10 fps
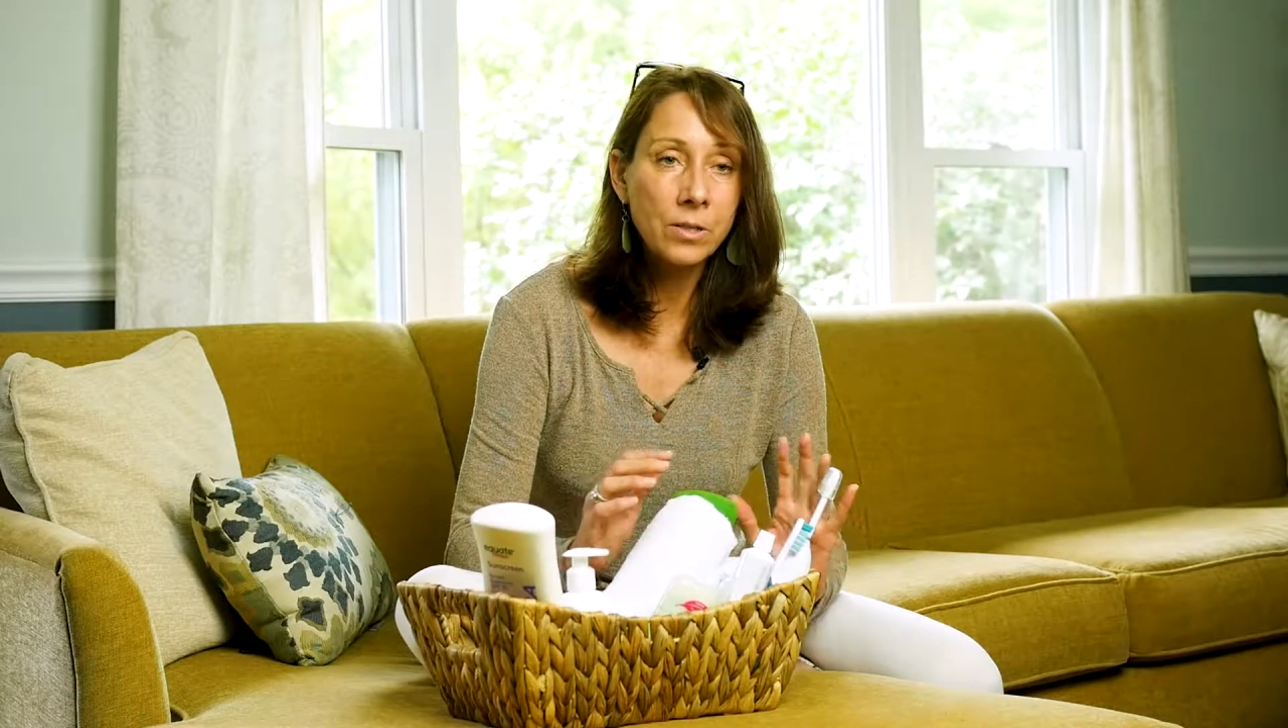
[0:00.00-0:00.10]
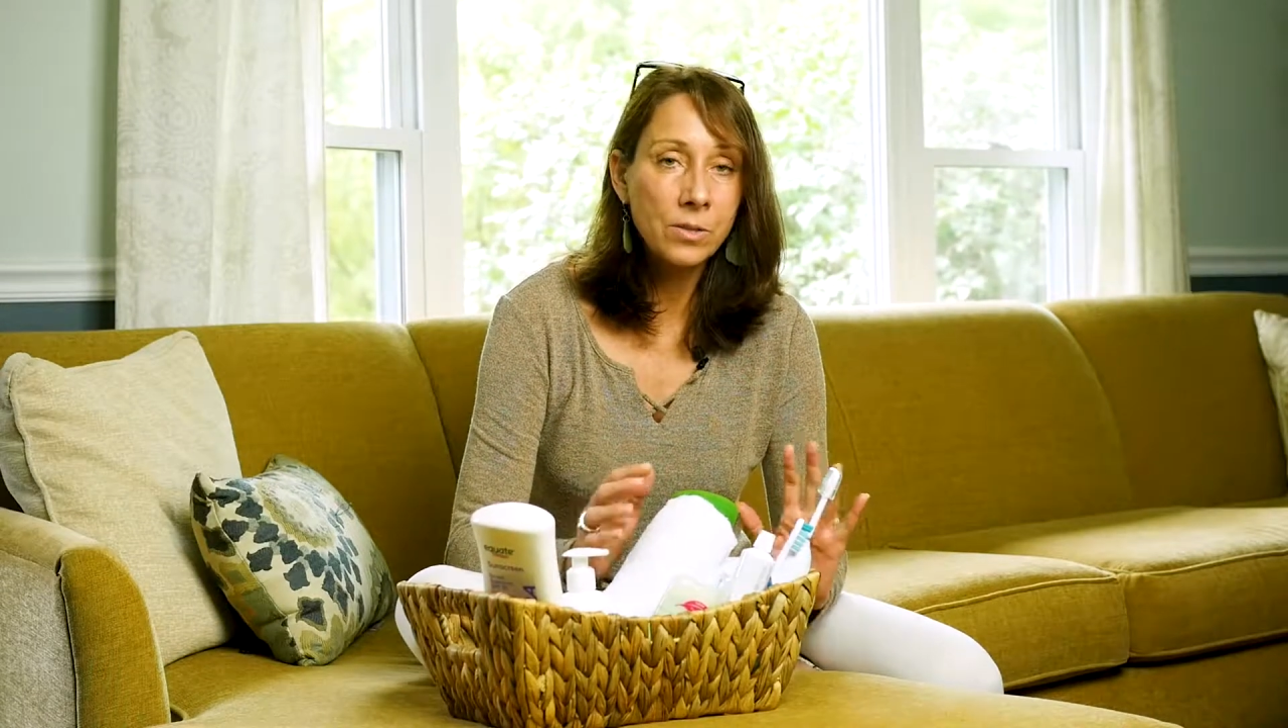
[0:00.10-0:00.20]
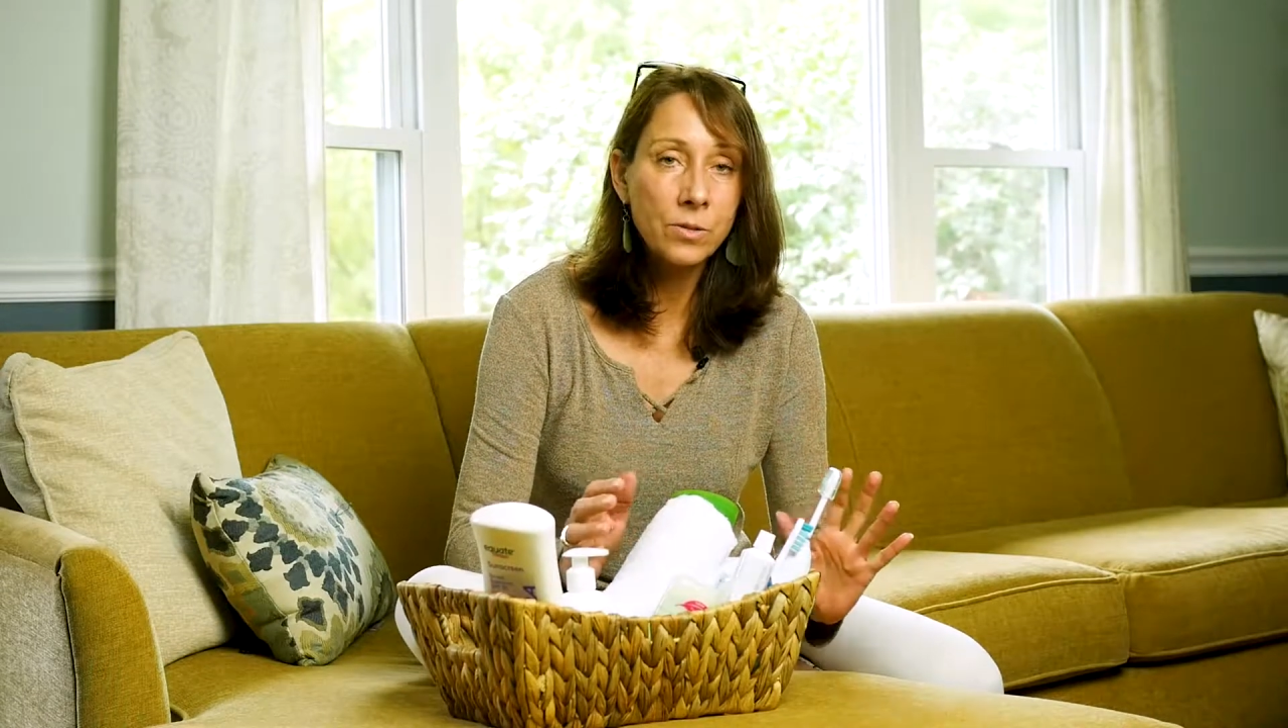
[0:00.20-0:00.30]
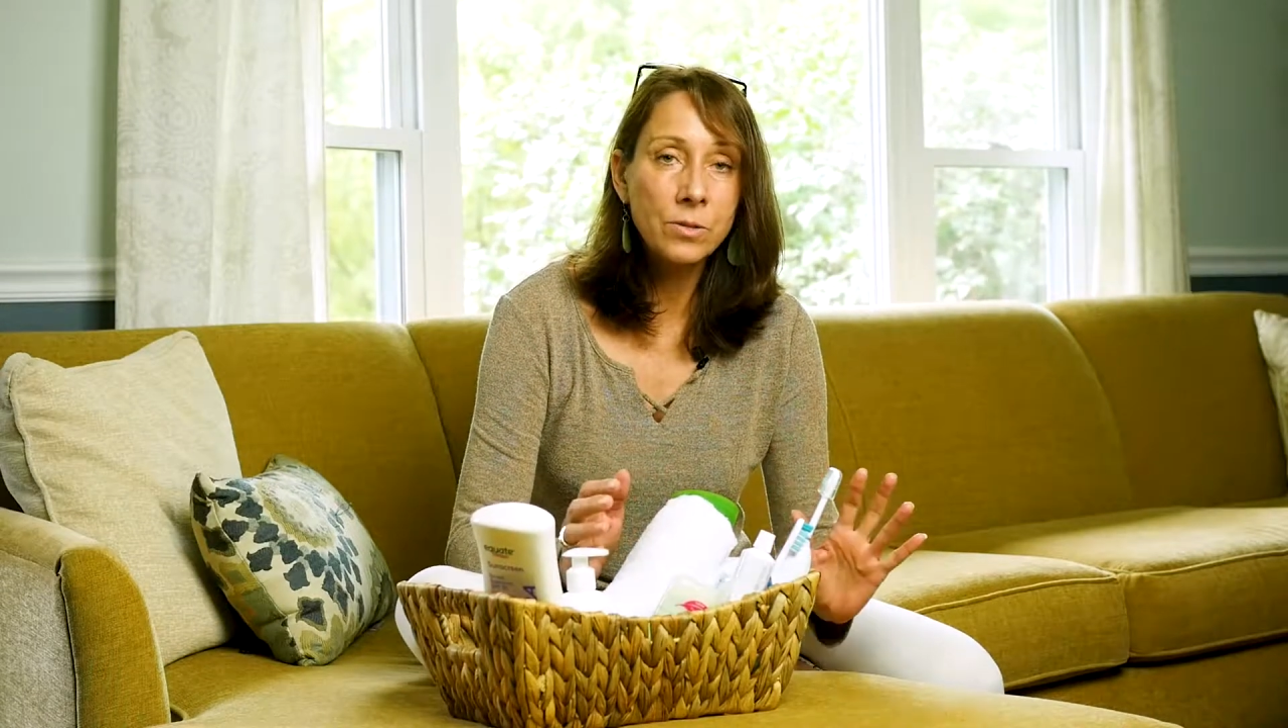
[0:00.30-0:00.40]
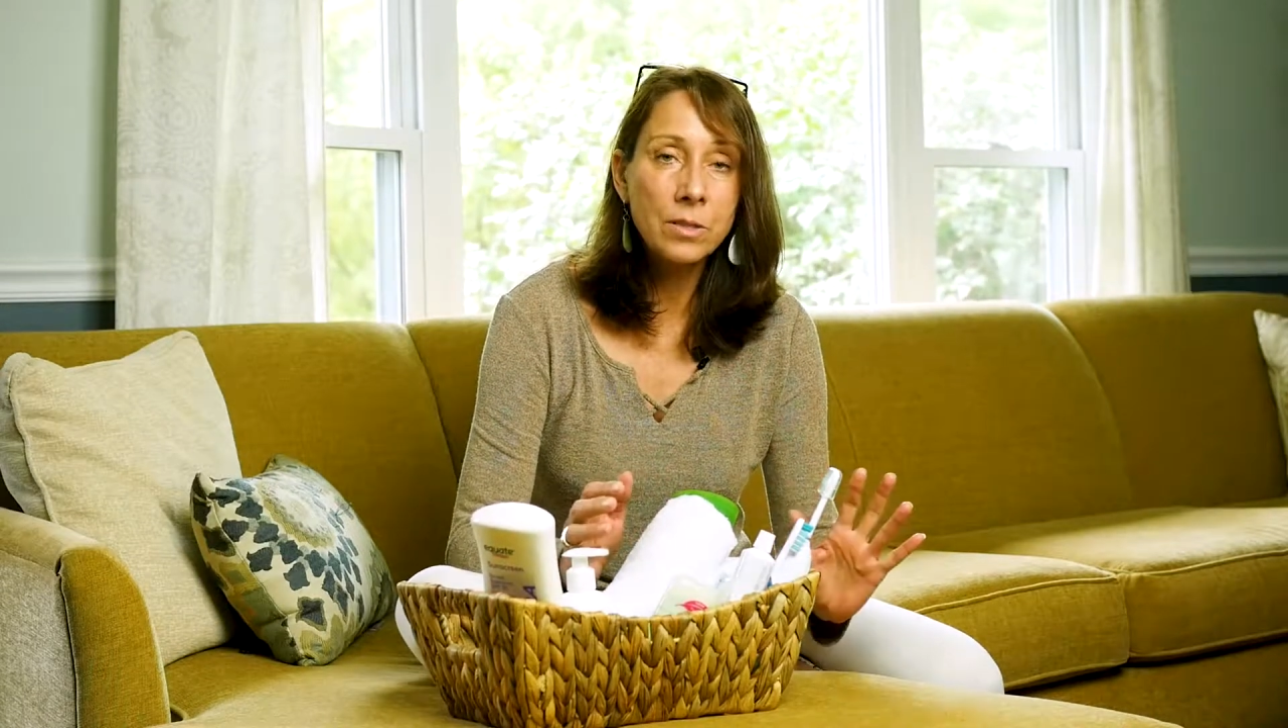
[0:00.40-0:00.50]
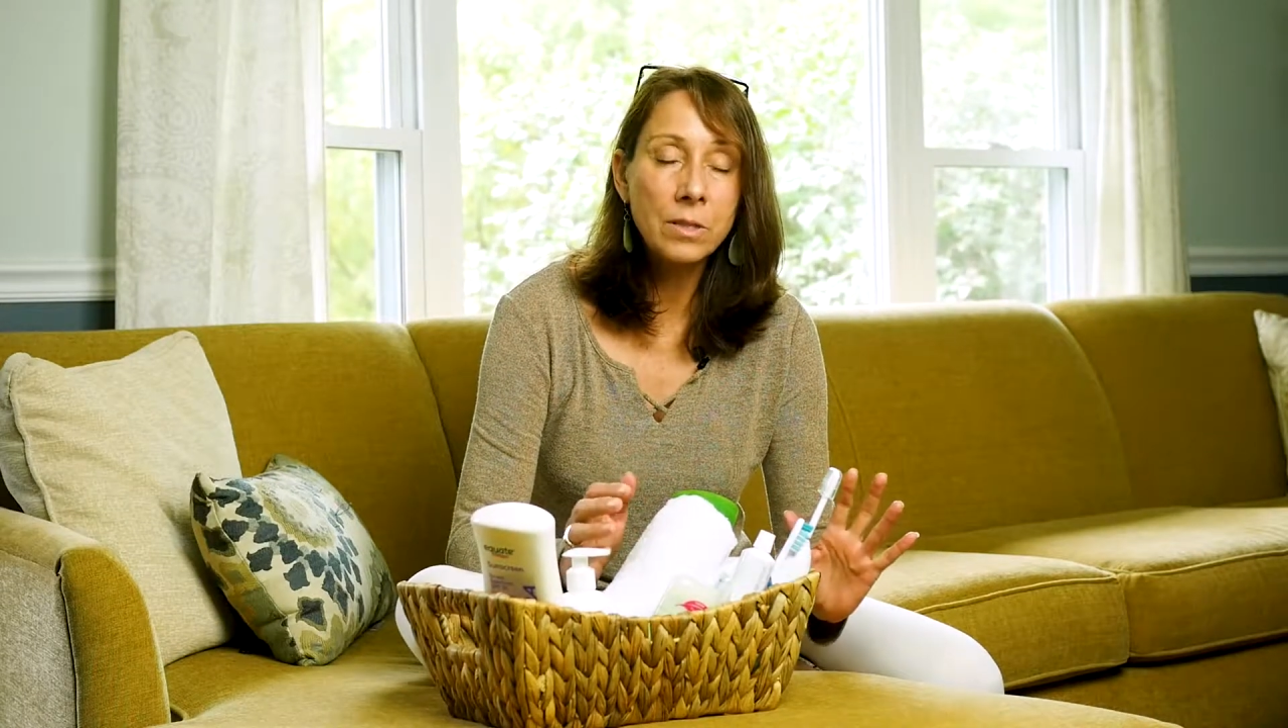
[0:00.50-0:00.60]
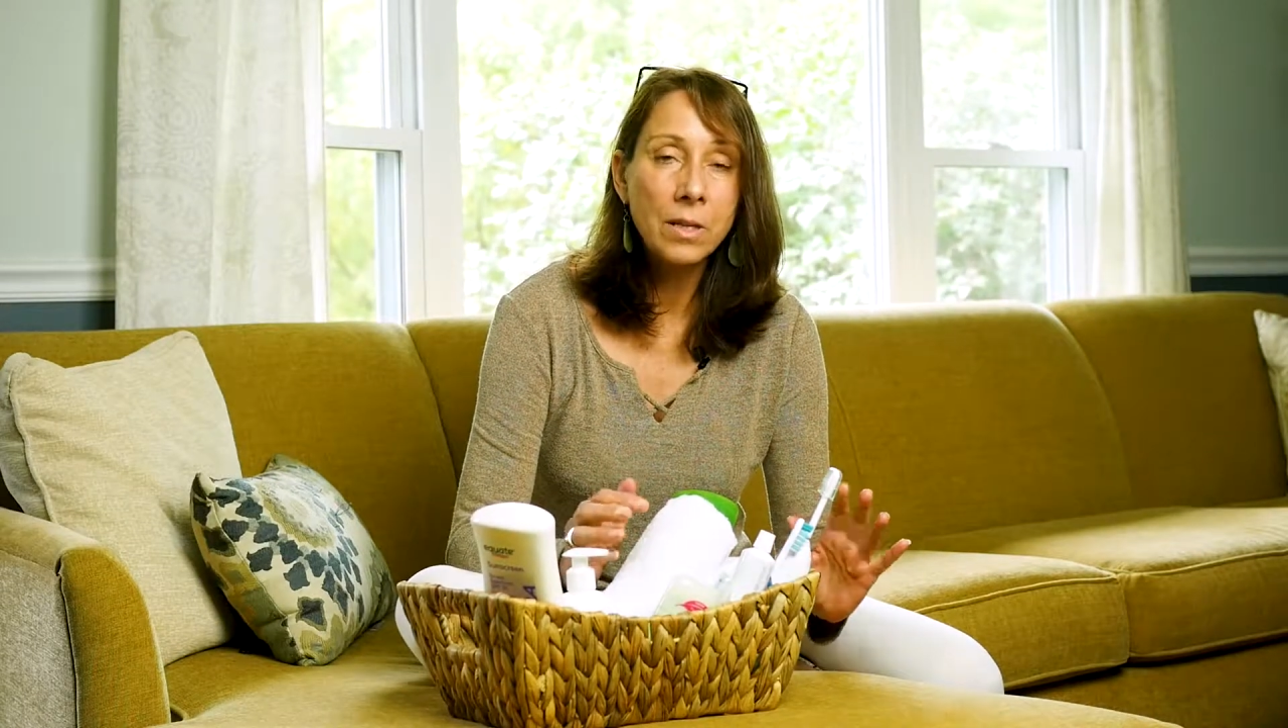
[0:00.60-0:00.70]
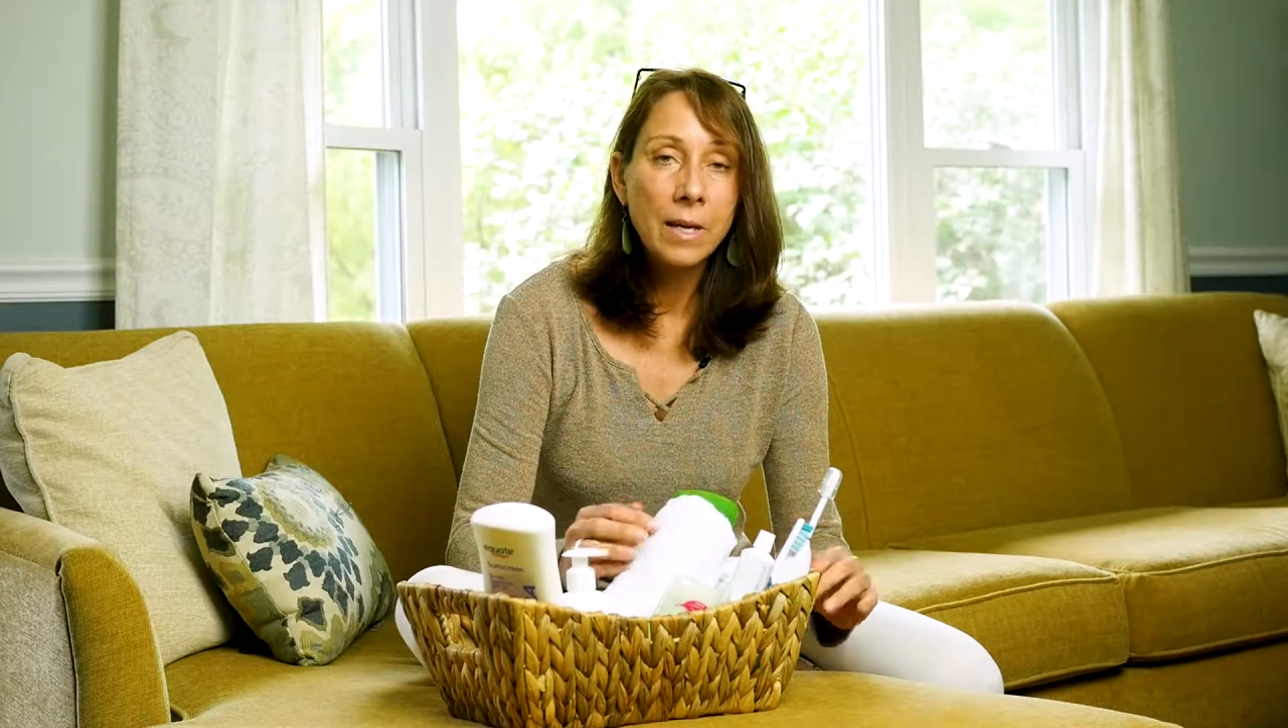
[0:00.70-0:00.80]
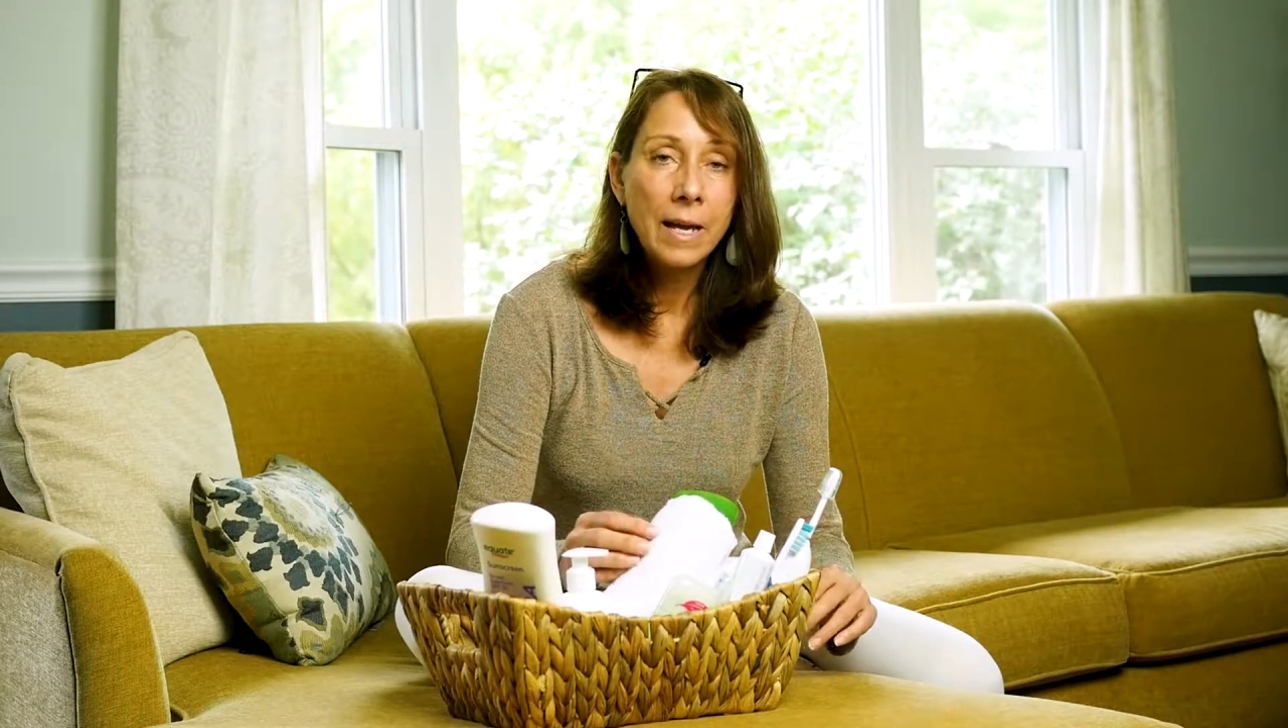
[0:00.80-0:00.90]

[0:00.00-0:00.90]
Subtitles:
school,